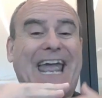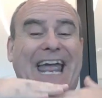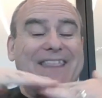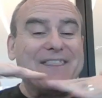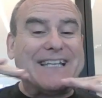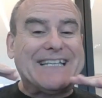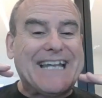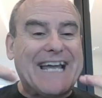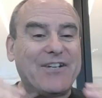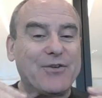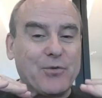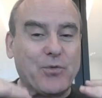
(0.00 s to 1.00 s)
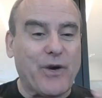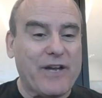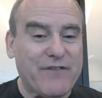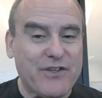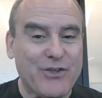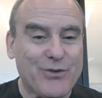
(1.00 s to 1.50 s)
And the net
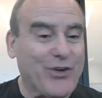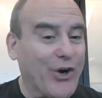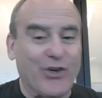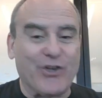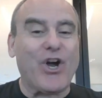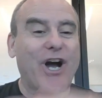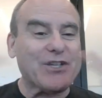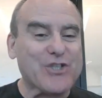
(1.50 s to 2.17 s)
revenues are not